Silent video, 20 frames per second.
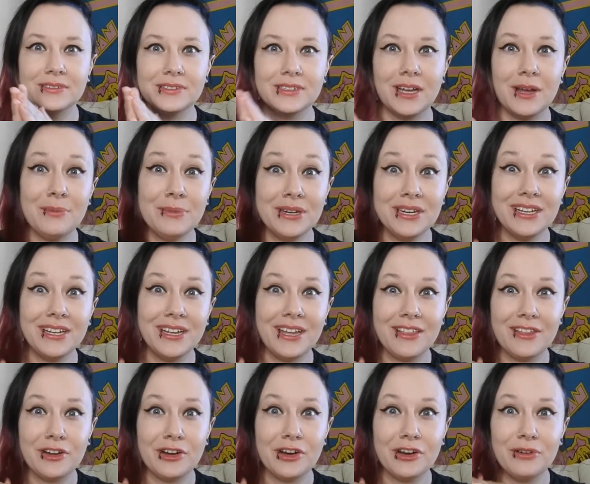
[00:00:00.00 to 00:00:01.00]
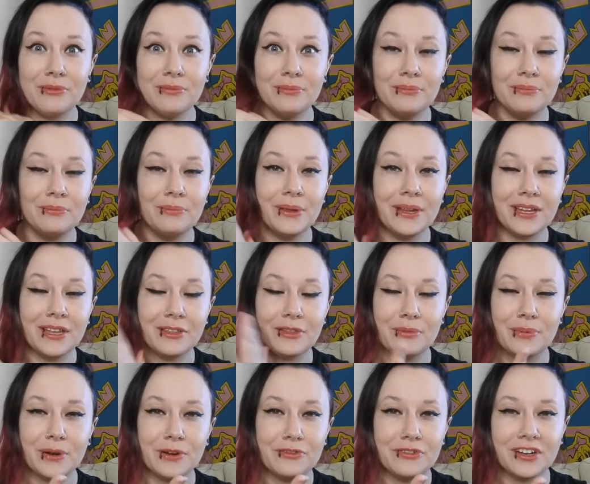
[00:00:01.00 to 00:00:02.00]
coming together, making the
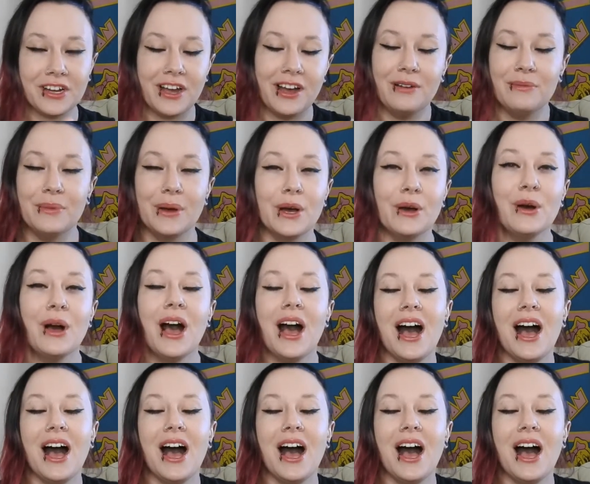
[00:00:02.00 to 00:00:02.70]
perfect combo.